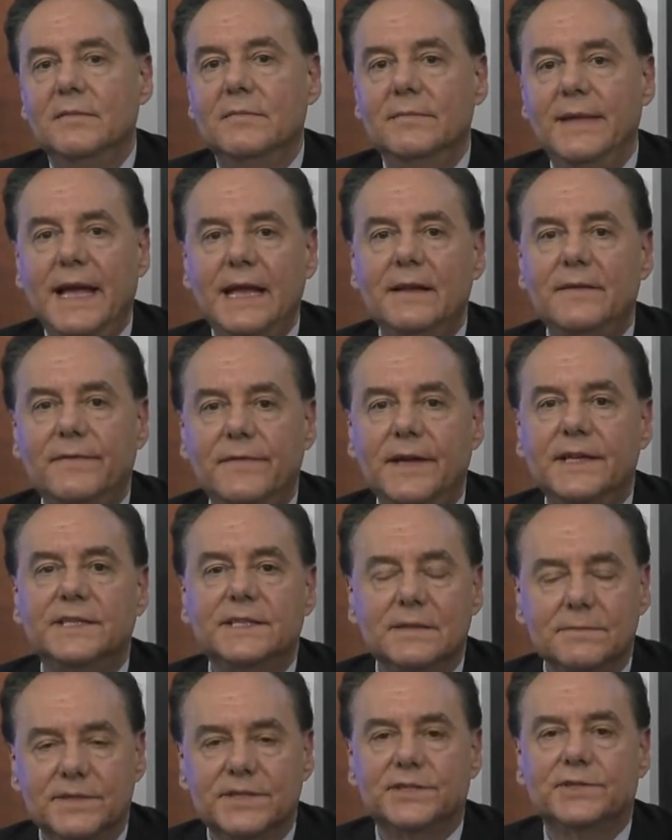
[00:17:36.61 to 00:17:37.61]

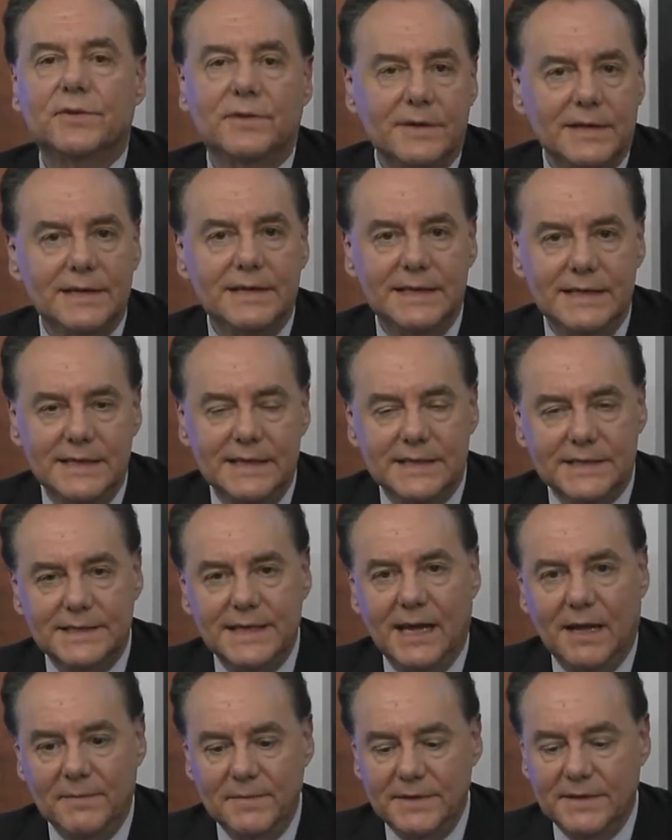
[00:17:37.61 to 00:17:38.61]
Manifest absurdity has
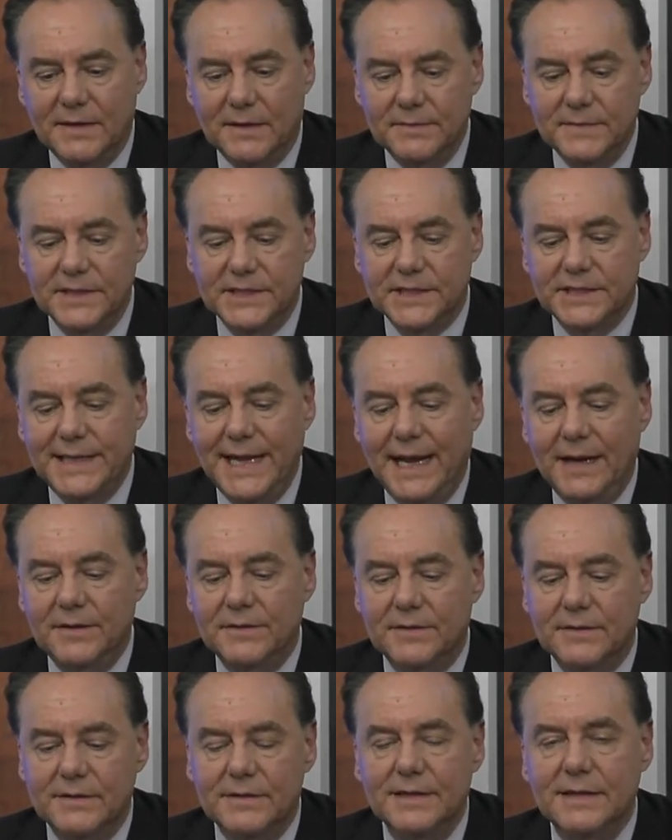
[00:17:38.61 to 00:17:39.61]
now become the
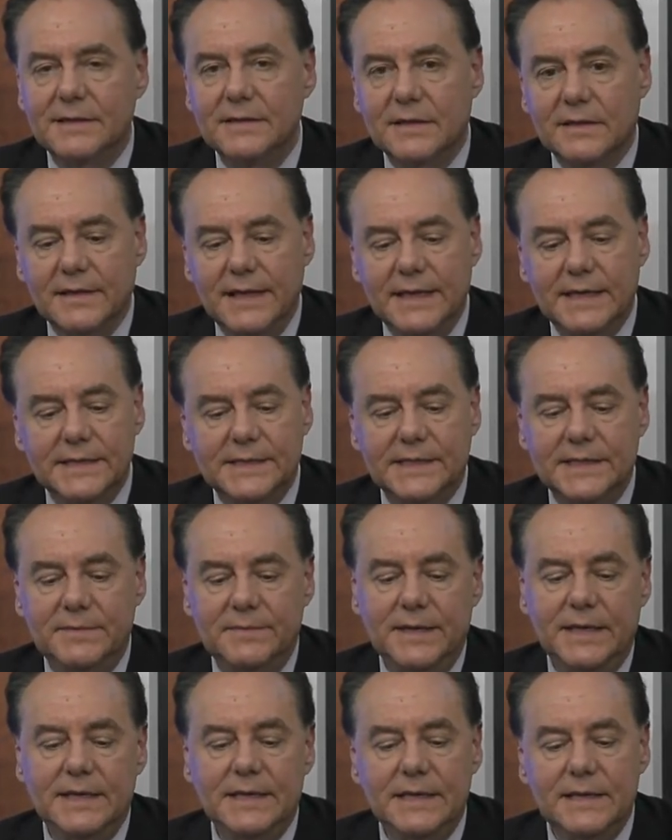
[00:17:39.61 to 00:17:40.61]
standard in the legacy
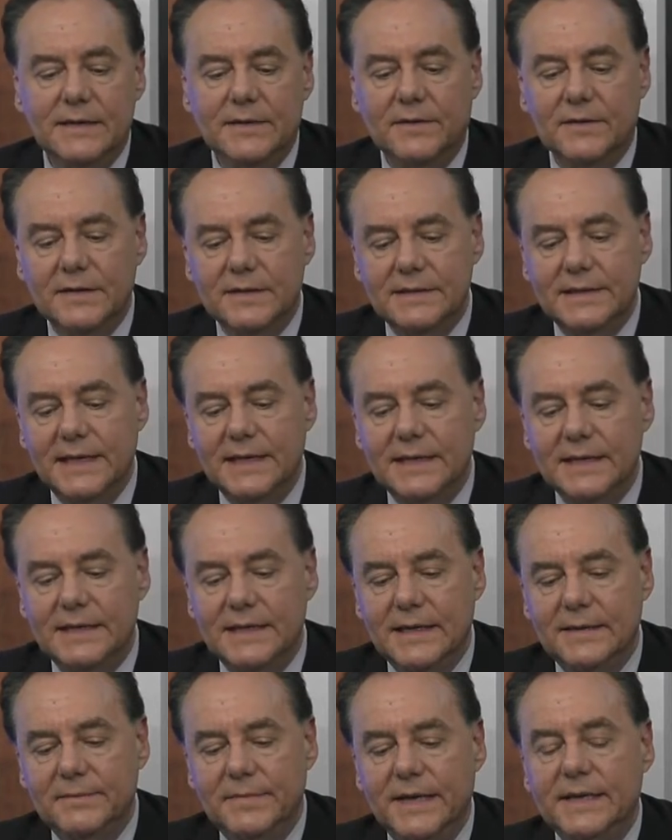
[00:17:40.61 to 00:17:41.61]
media on a day to
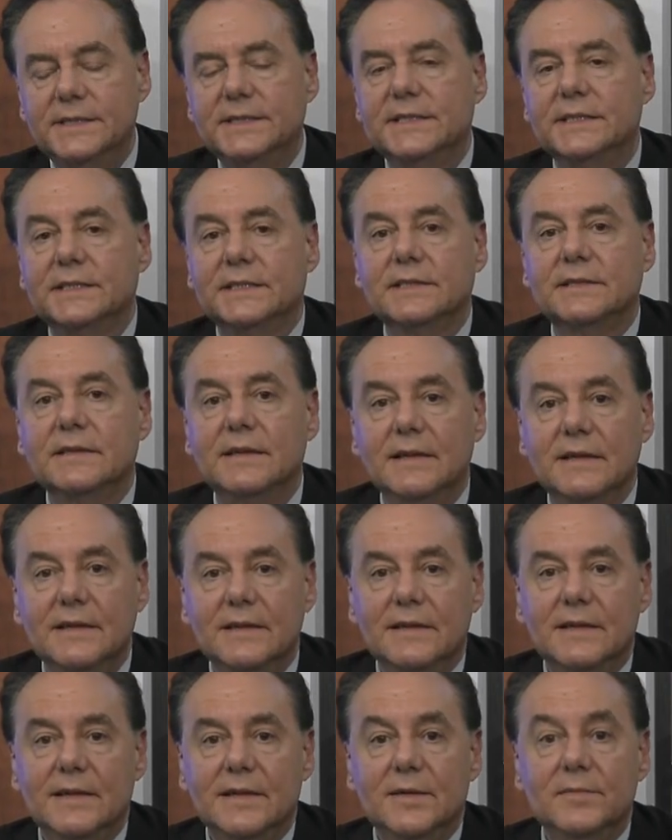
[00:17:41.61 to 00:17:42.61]
day basis.
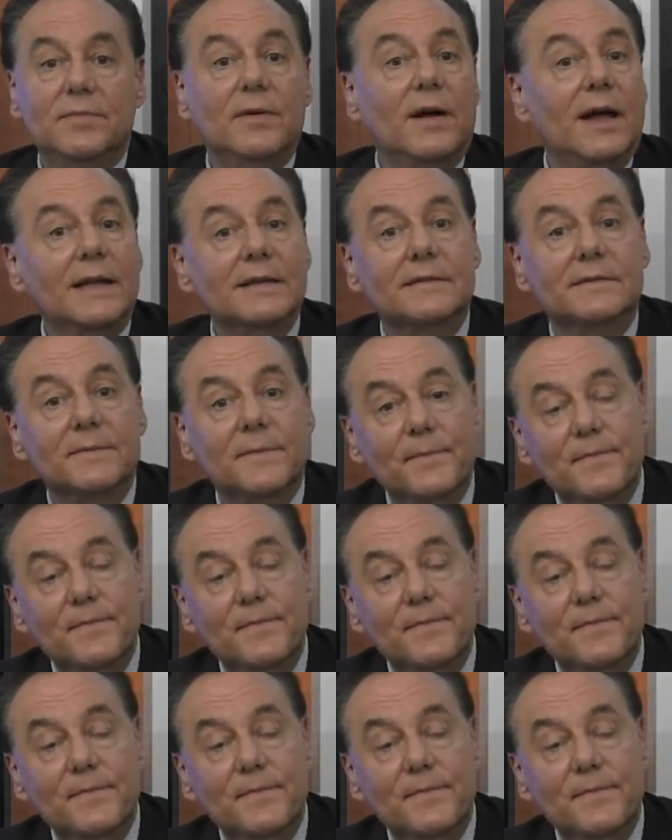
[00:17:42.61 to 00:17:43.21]
But